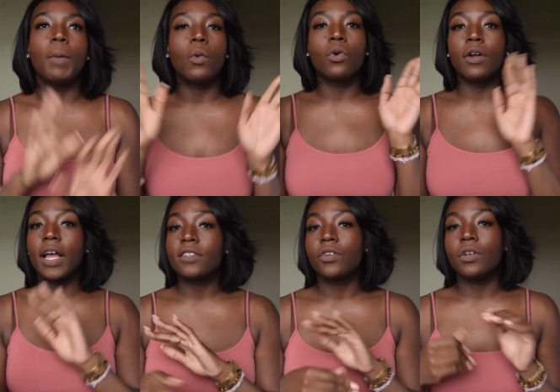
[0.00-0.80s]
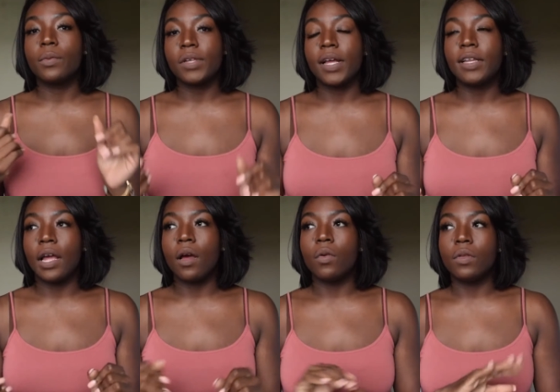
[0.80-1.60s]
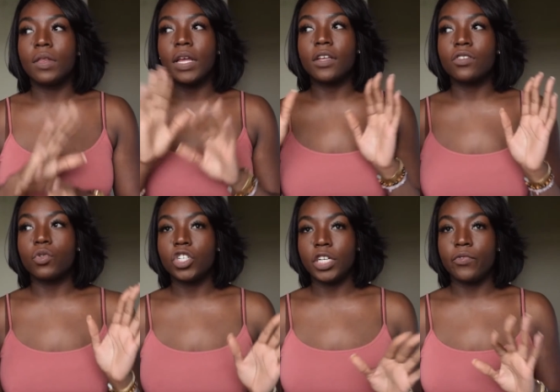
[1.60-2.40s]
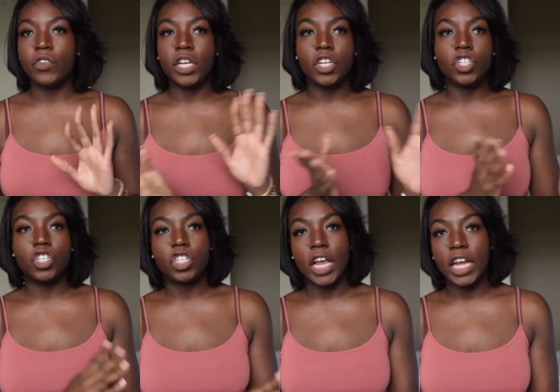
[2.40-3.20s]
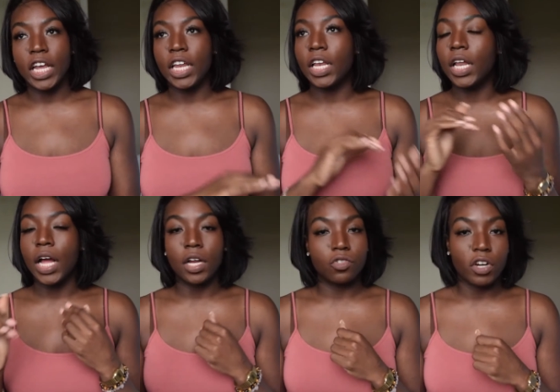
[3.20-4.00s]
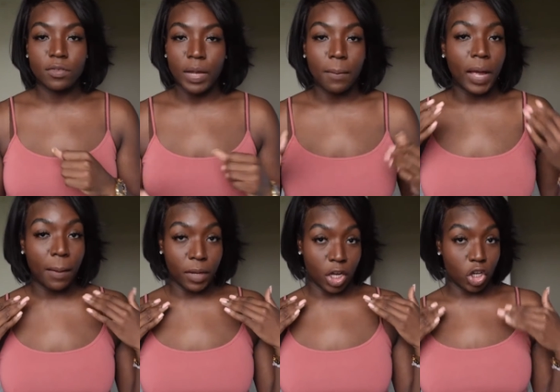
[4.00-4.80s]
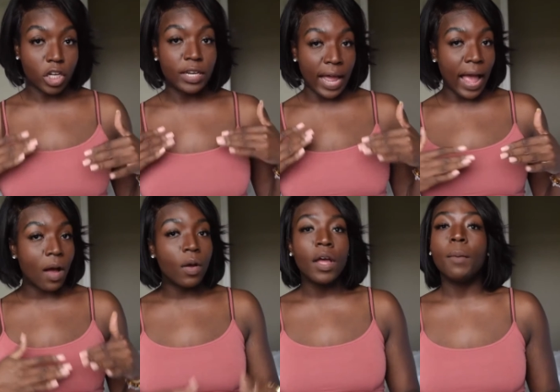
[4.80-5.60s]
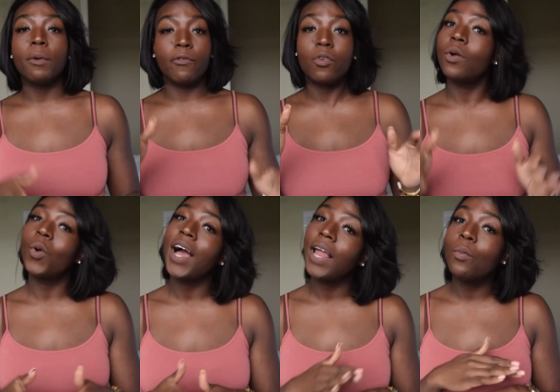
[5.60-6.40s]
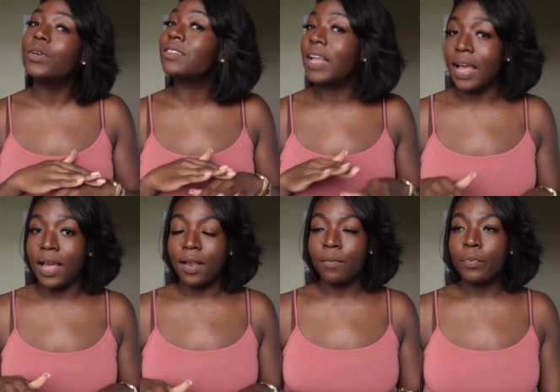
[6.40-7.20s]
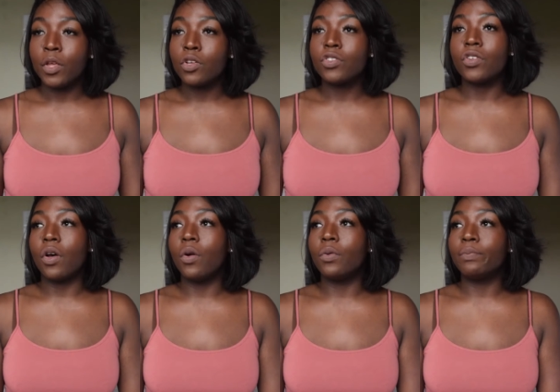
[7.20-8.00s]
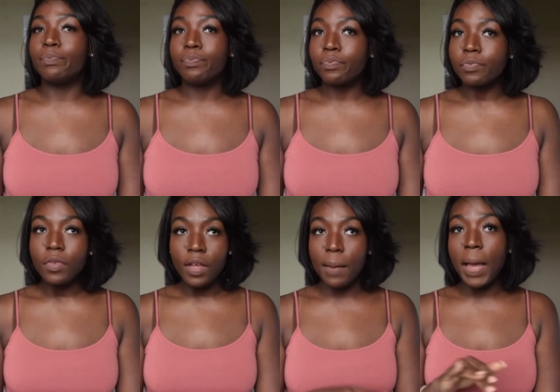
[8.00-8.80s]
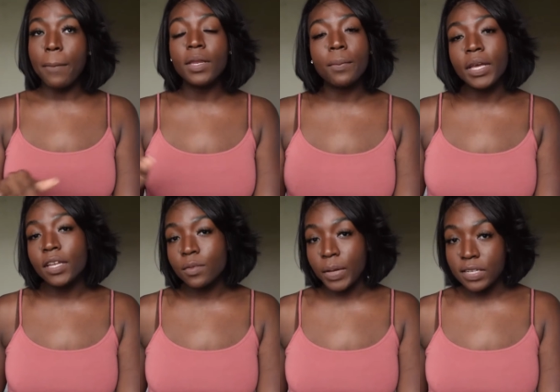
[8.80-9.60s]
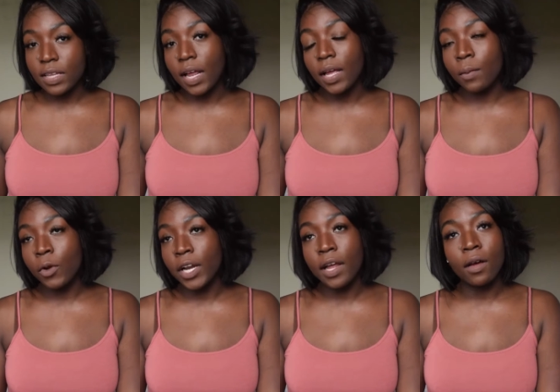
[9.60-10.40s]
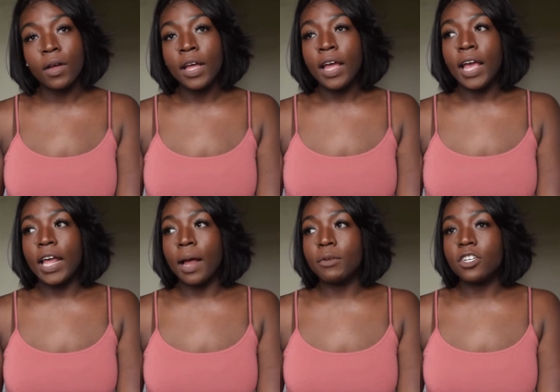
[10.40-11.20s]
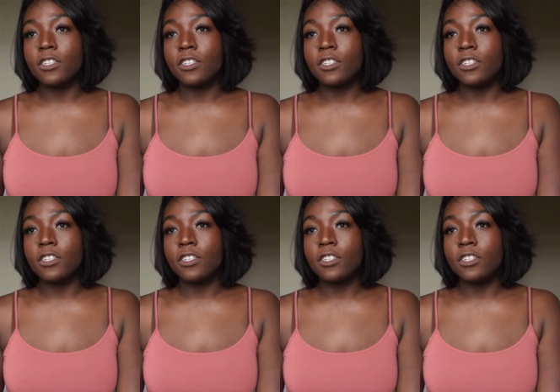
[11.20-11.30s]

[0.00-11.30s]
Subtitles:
My world got turned upside down. Things are shifting and shaking, and trust me, I'm good now, but for a while I was not. So I'm happy to be in this place that I am right now, and I'm